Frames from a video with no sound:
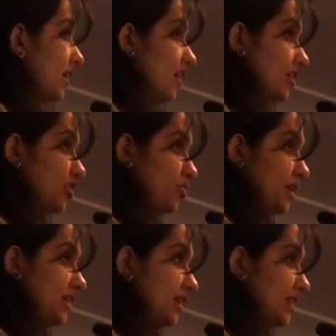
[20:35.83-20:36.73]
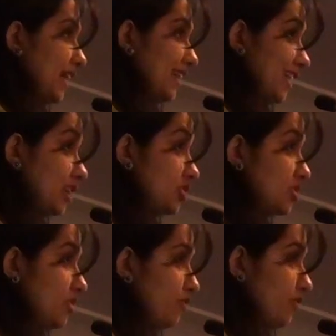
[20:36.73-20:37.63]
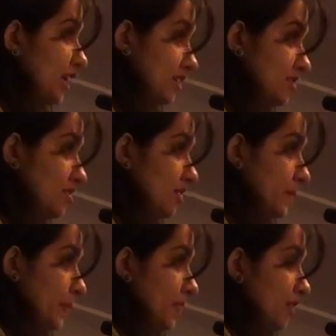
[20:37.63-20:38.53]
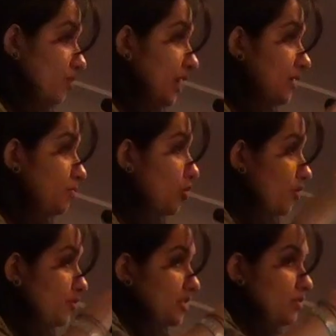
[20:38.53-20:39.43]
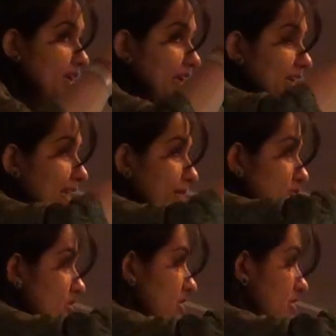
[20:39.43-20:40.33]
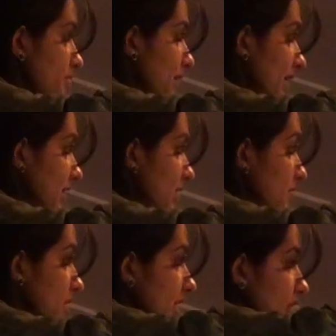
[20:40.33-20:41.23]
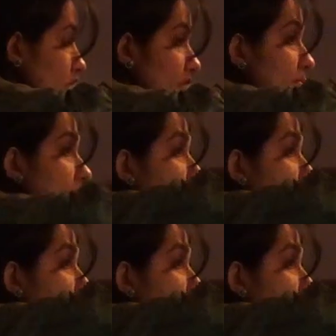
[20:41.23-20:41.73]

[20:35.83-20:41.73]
argument in that initial phase, where the profits were getting captured at the parent company and not being